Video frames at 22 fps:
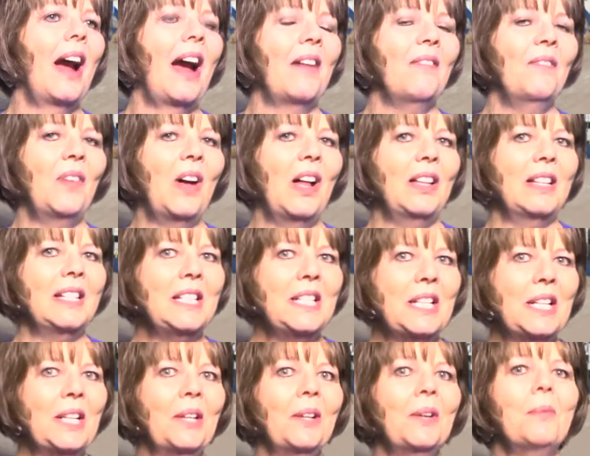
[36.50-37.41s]
I
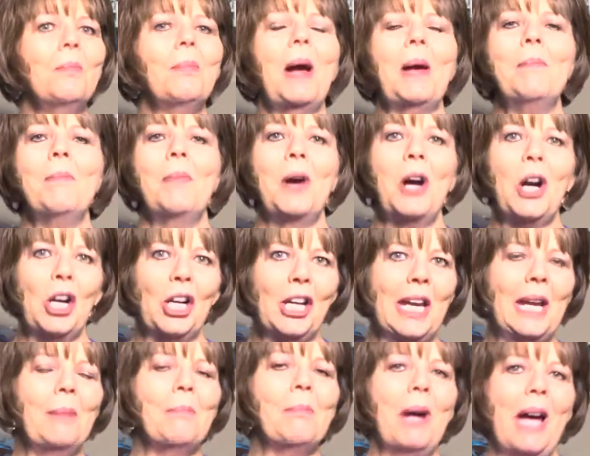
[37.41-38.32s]
volunteer by
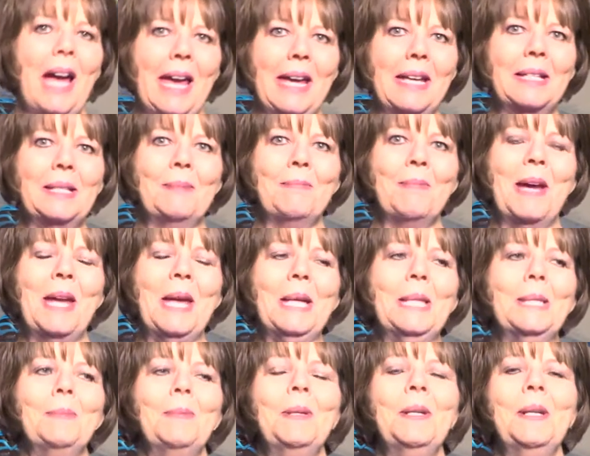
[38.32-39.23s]
parking bikes. My
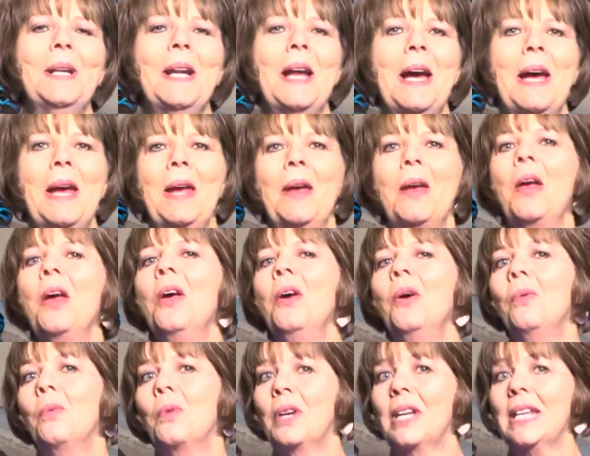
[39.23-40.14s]
husband and I
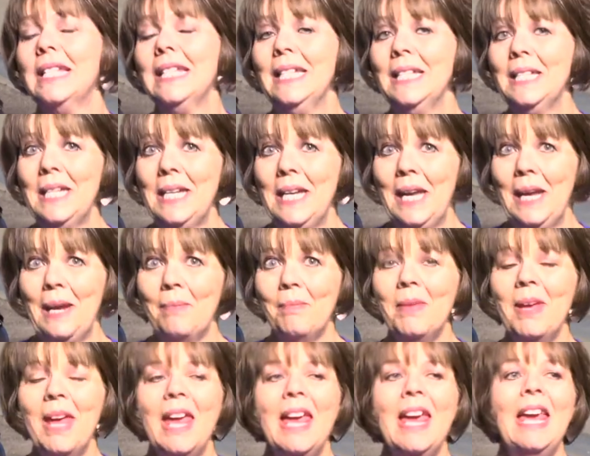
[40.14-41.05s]
work as a
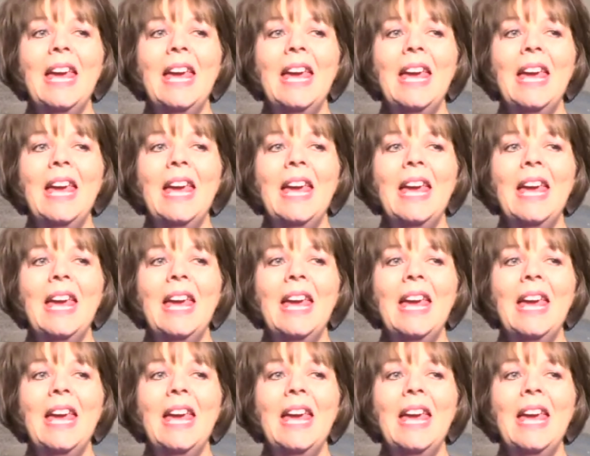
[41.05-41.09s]
team.